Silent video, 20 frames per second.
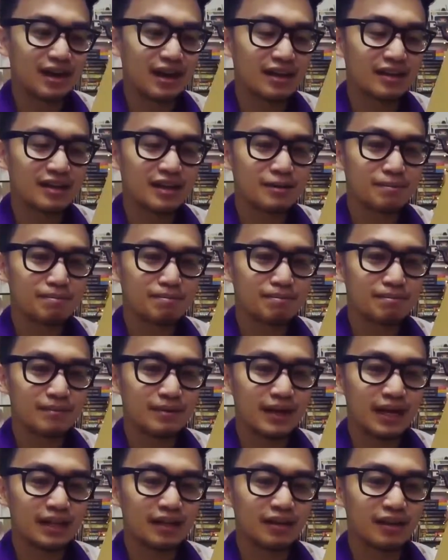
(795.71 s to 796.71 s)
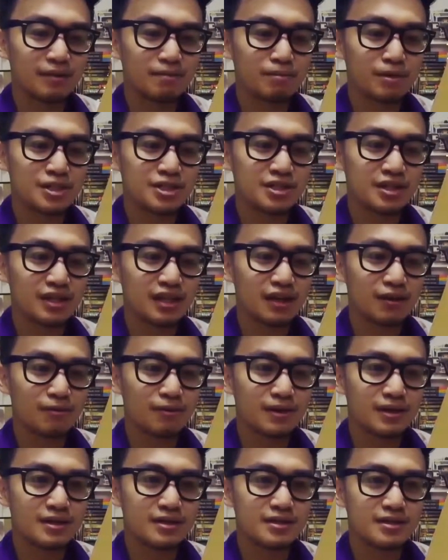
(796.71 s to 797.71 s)
ended up getting the impression that he
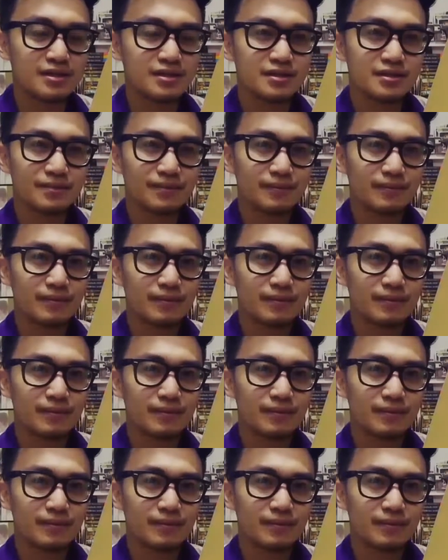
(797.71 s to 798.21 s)
was